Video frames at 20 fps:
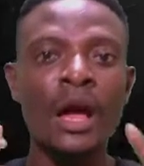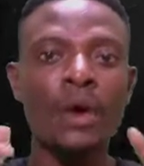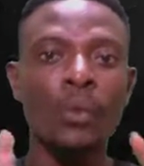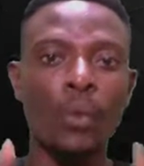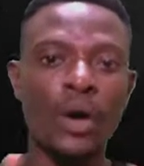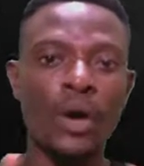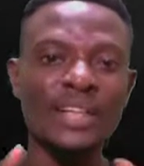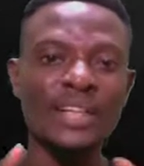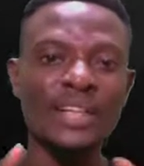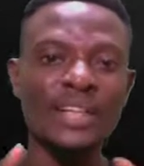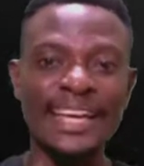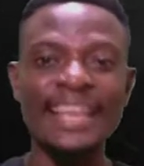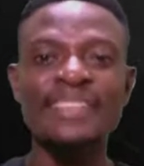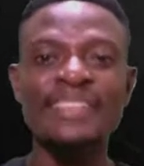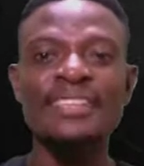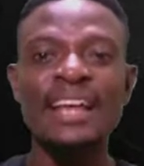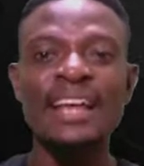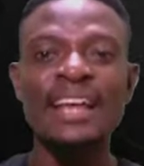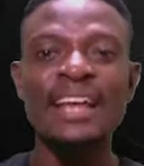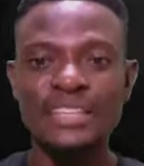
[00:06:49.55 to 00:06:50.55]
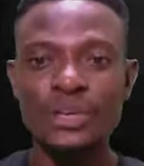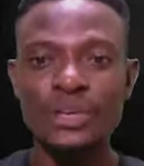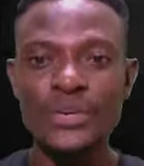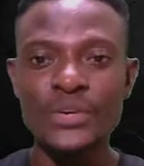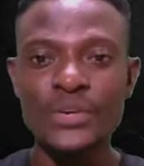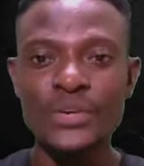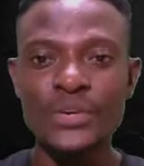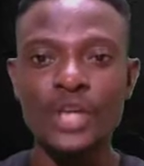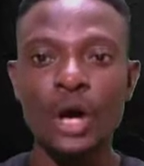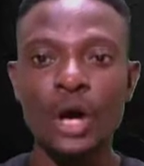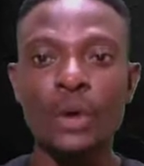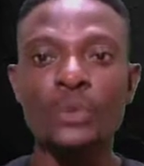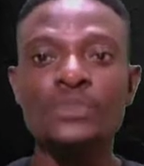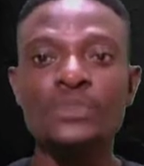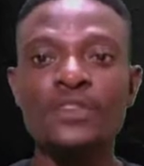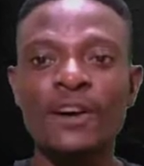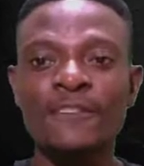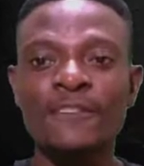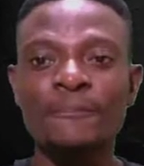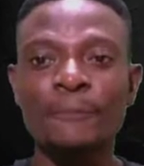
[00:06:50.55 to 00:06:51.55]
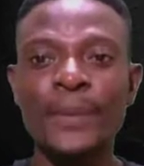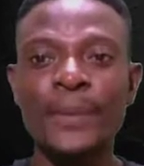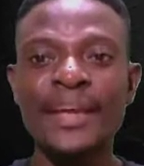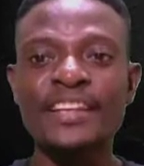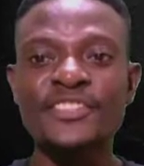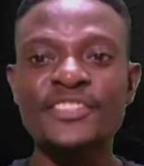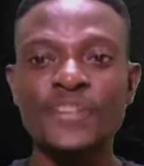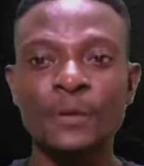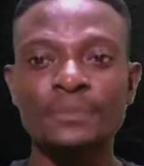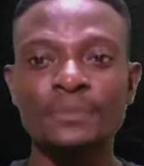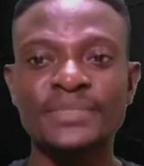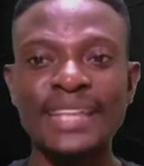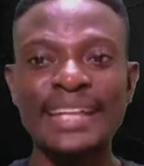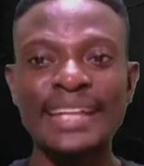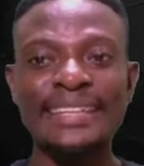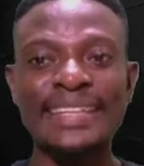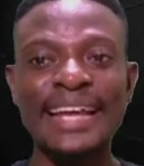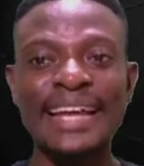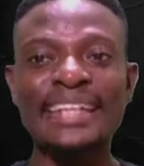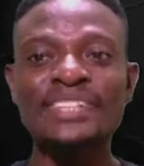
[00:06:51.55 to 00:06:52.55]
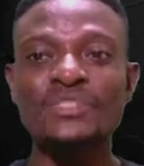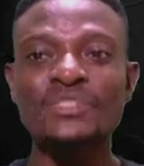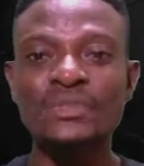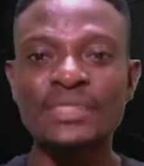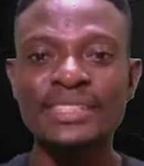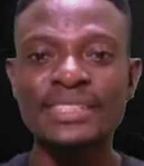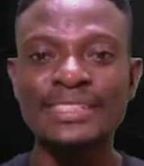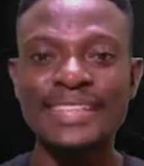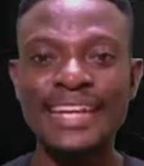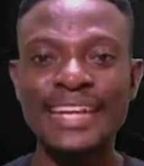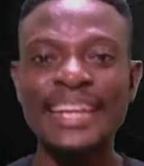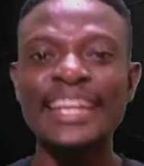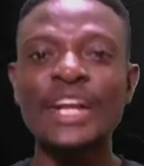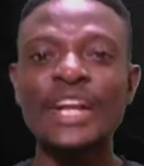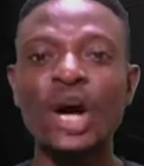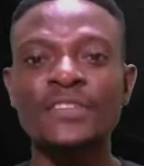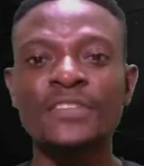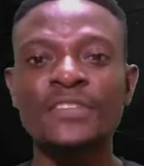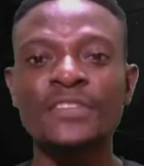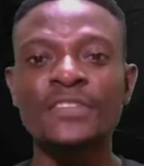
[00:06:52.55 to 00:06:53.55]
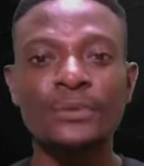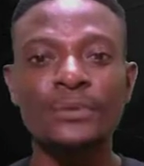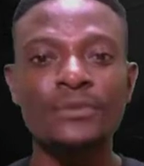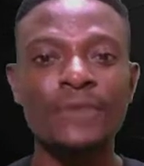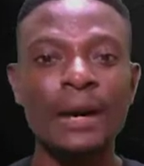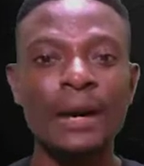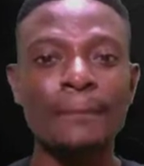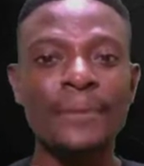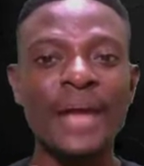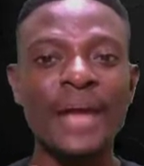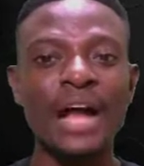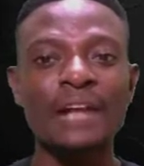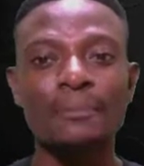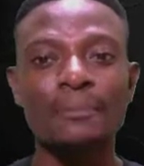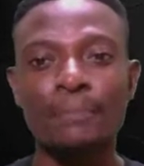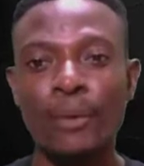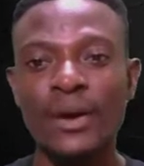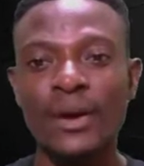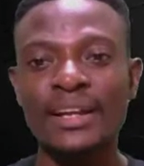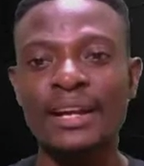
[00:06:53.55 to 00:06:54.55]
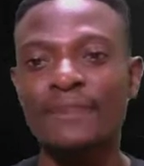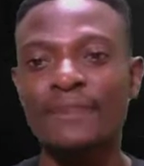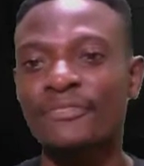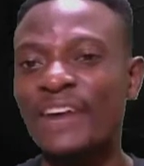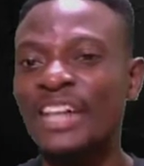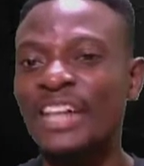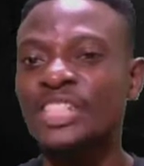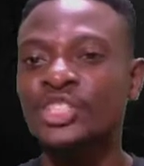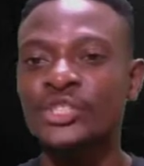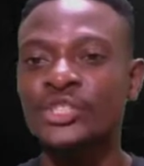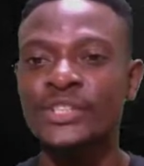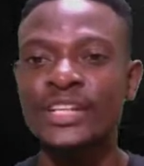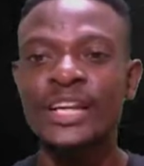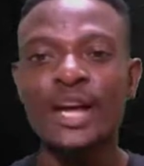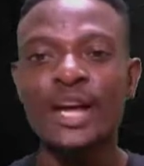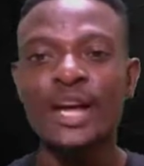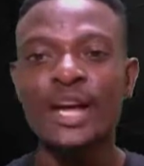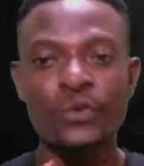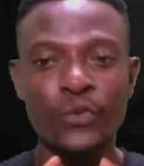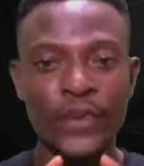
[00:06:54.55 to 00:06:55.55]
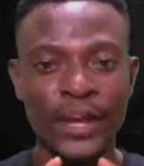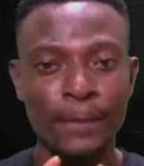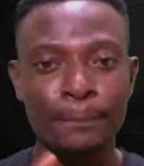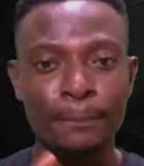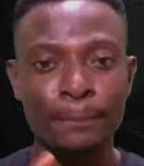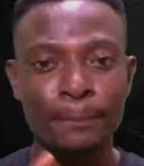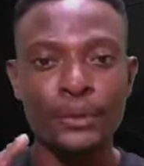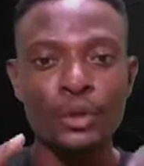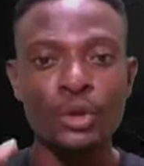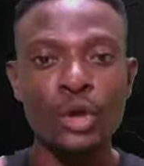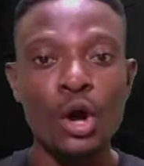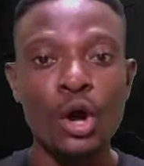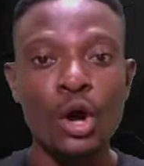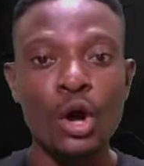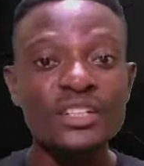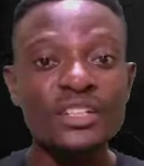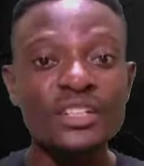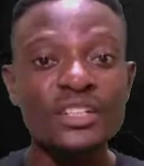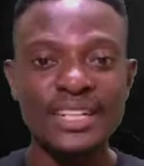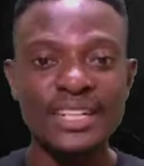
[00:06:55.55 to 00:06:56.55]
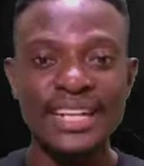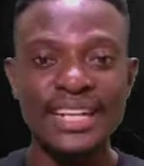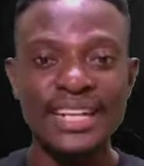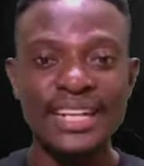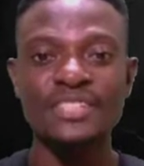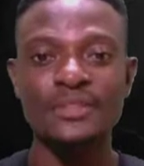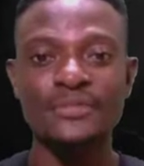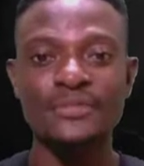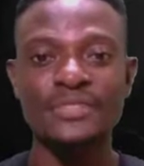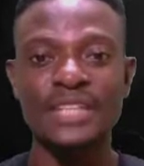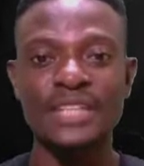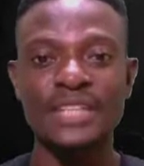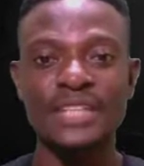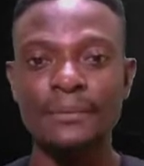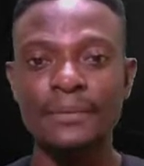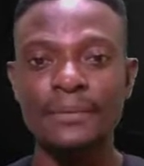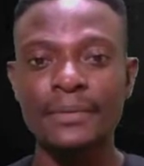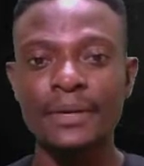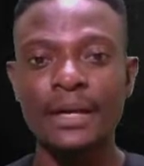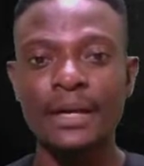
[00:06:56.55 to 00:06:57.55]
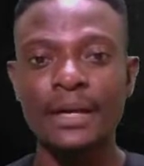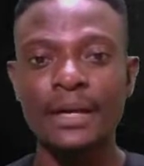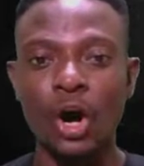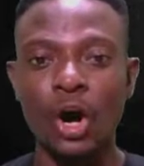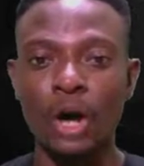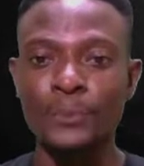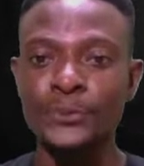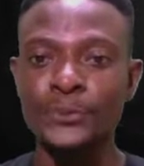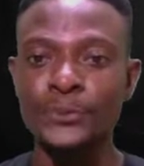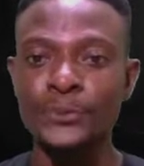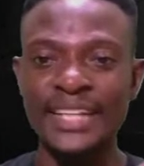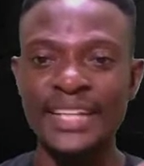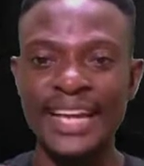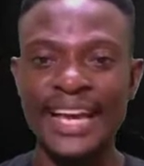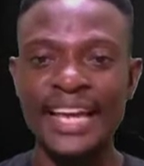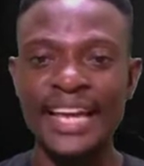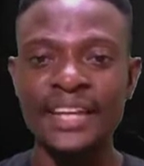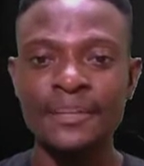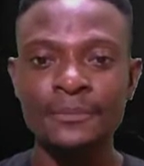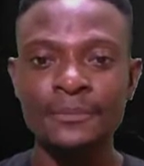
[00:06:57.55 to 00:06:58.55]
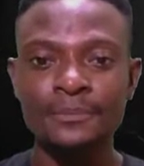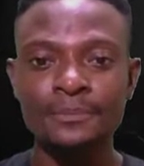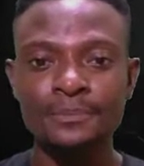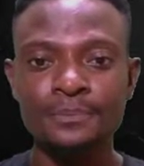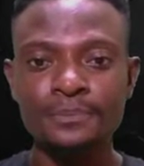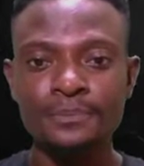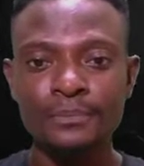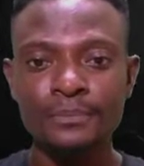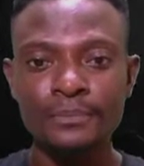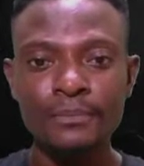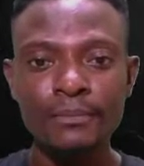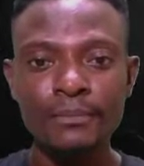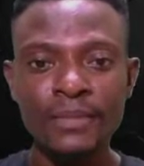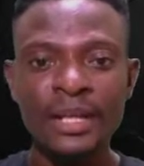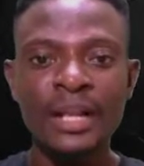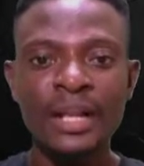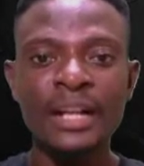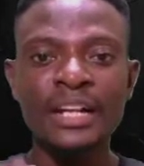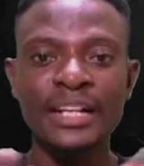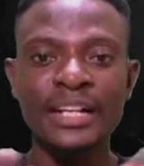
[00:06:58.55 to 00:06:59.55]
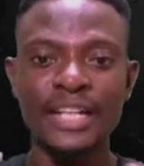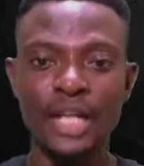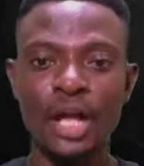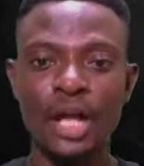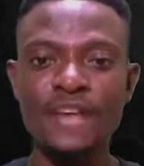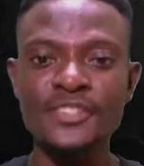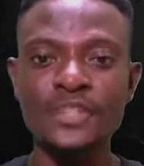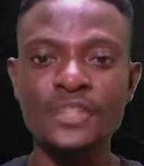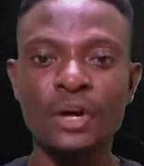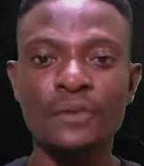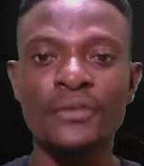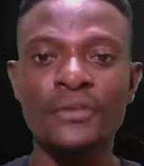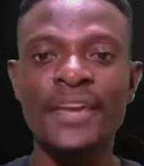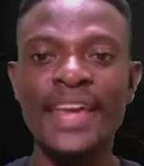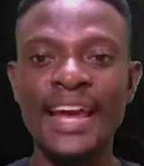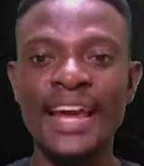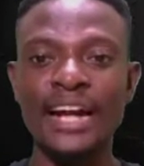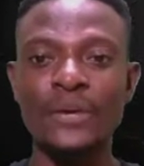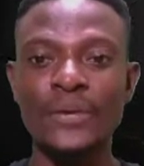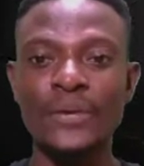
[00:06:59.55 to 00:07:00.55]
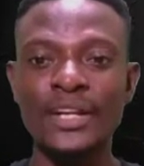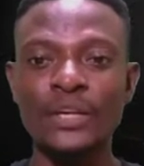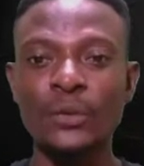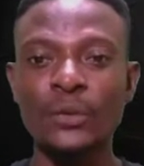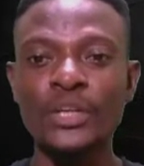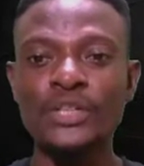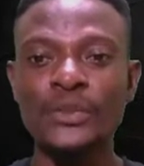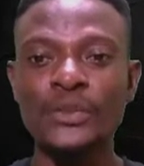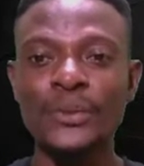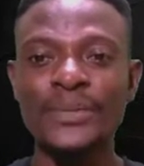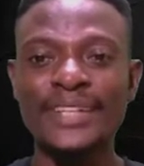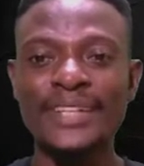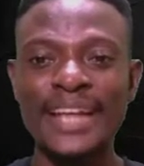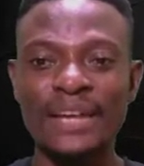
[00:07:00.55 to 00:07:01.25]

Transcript: What is the result of being subjected to the din of the proverbial boiler factory for a prolonged length of time? Option A, loss of hearing which will